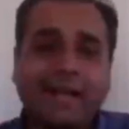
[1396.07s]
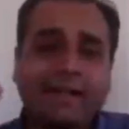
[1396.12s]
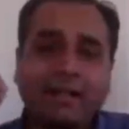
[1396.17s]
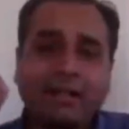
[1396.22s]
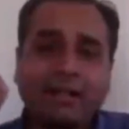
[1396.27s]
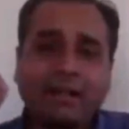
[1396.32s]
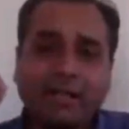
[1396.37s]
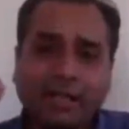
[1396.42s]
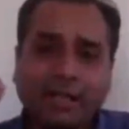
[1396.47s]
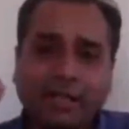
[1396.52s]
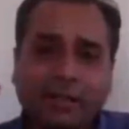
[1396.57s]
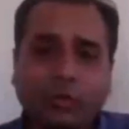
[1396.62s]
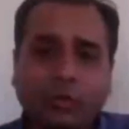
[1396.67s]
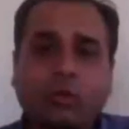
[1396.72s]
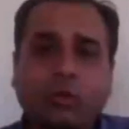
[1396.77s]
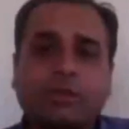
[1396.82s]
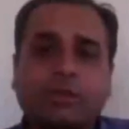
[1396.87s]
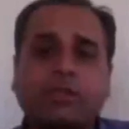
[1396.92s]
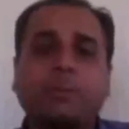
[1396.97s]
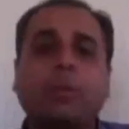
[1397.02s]
And that
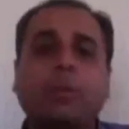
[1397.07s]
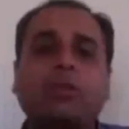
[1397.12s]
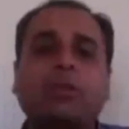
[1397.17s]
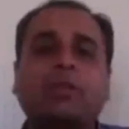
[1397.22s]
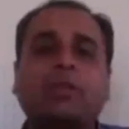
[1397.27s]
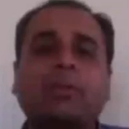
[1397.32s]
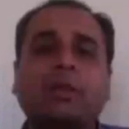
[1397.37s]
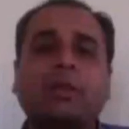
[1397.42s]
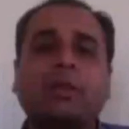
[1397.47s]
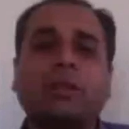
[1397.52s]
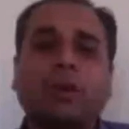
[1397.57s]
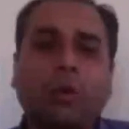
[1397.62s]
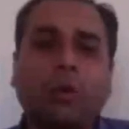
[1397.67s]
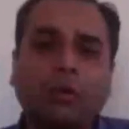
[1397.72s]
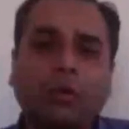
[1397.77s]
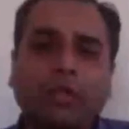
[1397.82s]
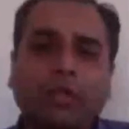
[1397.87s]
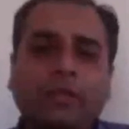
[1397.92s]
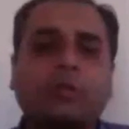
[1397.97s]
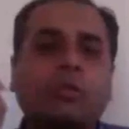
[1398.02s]
learning and growth is
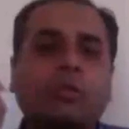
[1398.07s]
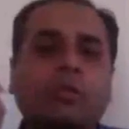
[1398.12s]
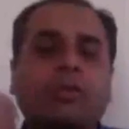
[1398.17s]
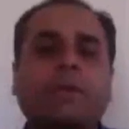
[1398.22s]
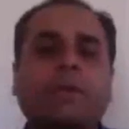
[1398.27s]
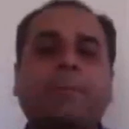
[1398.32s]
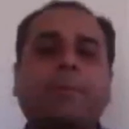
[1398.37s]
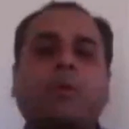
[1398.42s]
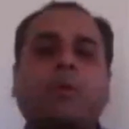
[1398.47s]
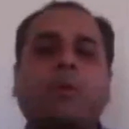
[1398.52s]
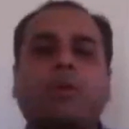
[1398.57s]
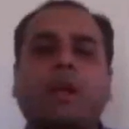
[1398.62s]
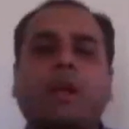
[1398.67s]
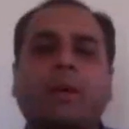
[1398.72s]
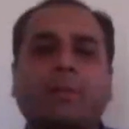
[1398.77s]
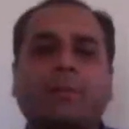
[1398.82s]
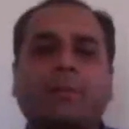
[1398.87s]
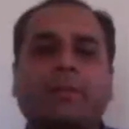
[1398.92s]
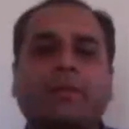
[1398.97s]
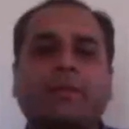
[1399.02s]
possible only through
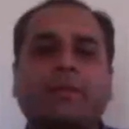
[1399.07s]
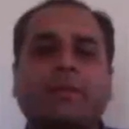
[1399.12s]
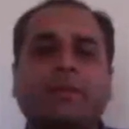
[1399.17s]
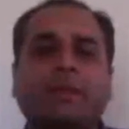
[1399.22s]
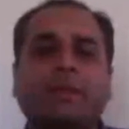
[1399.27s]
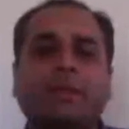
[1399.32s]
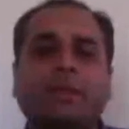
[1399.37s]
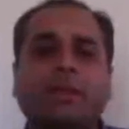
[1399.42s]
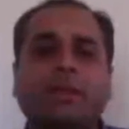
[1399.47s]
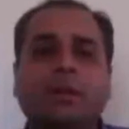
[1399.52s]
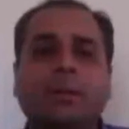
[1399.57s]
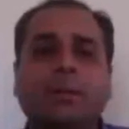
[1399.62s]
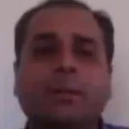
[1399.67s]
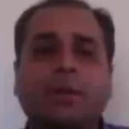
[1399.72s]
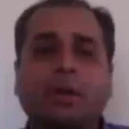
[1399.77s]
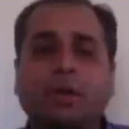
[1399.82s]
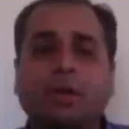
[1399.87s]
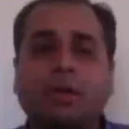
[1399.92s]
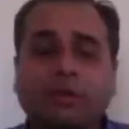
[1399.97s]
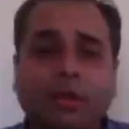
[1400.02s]
the programs,
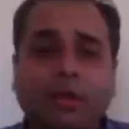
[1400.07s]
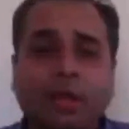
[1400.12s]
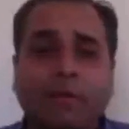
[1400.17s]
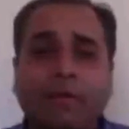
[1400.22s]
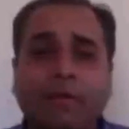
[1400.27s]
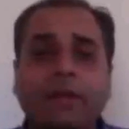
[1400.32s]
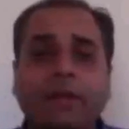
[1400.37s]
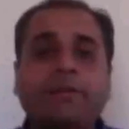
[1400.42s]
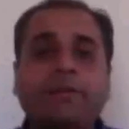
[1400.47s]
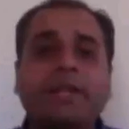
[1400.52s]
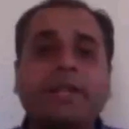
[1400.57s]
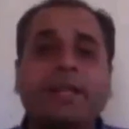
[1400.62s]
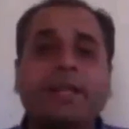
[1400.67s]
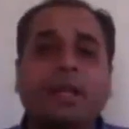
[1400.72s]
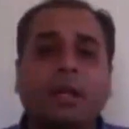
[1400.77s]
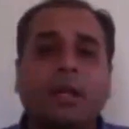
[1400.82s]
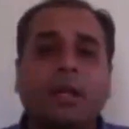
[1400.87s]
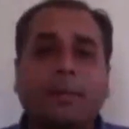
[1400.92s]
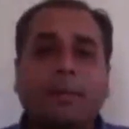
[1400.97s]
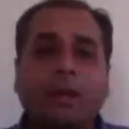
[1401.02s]
because
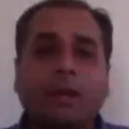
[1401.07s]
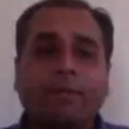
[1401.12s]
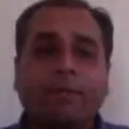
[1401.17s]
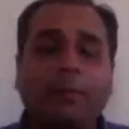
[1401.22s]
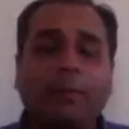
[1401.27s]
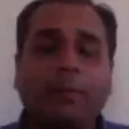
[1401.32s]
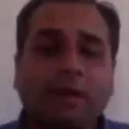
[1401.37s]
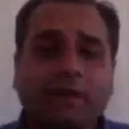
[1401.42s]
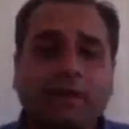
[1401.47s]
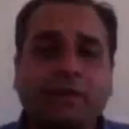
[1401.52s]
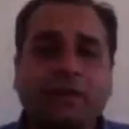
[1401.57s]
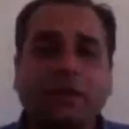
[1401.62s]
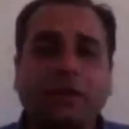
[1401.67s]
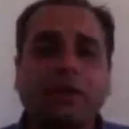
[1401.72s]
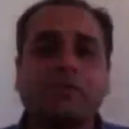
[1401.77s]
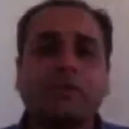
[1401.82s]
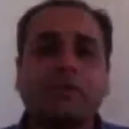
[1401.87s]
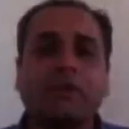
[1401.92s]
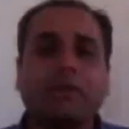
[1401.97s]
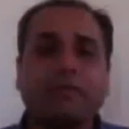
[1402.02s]
when we
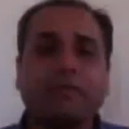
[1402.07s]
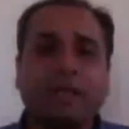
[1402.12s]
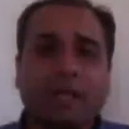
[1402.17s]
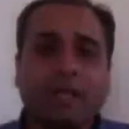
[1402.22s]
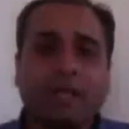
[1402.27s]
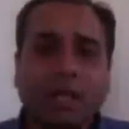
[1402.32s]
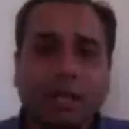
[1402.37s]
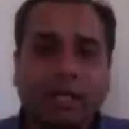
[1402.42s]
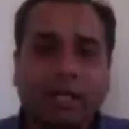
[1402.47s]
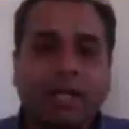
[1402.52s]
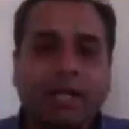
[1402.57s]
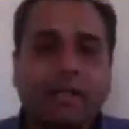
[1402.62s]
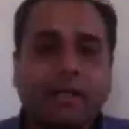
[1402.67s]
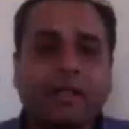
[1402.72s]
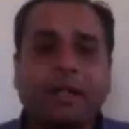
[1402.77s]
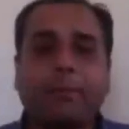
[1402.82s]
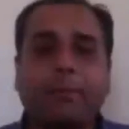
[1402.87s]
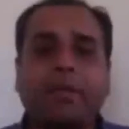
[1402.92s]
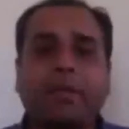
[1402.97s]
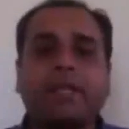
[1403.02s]
perform a search, when
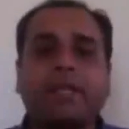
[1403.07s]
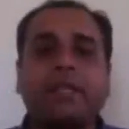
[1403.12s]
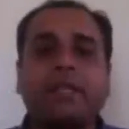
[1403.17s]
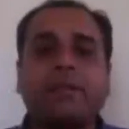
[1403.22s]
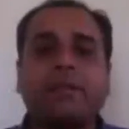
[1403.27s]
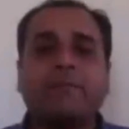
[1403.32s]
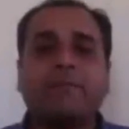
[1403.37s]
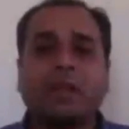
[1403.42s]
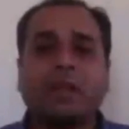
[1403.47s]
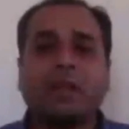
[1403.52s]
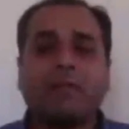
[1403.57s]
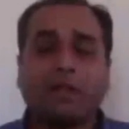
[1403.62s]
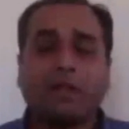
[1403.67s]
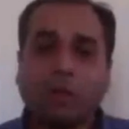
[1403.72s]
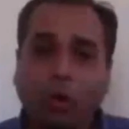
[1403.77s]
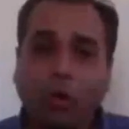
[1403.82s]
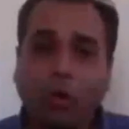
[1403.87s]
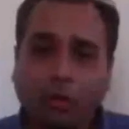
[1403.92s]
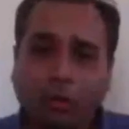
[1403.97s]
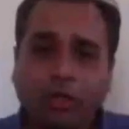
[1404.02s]
we get a
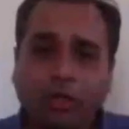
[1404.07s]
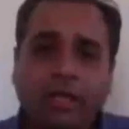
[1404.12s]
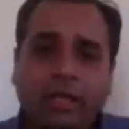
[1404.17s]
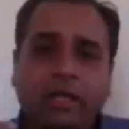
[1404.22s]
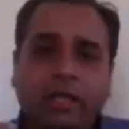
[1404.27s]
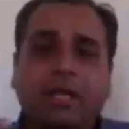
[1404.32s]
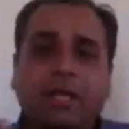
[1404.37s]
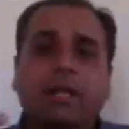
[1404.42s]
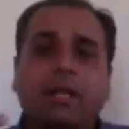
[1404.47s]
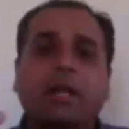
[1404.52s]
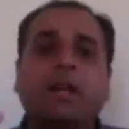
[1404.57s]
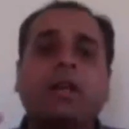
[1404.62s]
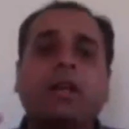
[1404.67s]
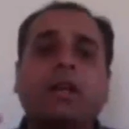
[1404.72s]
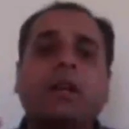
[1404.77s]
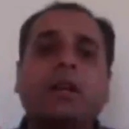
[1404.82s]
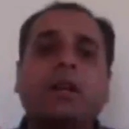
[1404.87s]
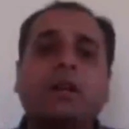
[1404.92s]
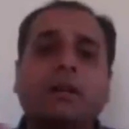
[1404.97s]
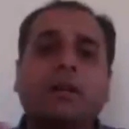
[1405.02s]
remedy, we not
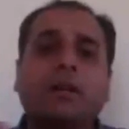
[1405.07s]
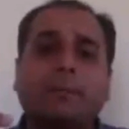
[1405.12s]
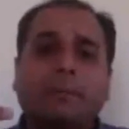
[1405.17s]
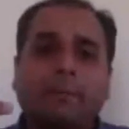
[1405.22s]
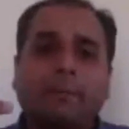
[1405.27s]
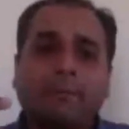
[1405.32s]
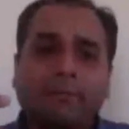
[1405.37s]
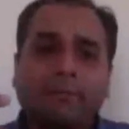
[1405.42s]
only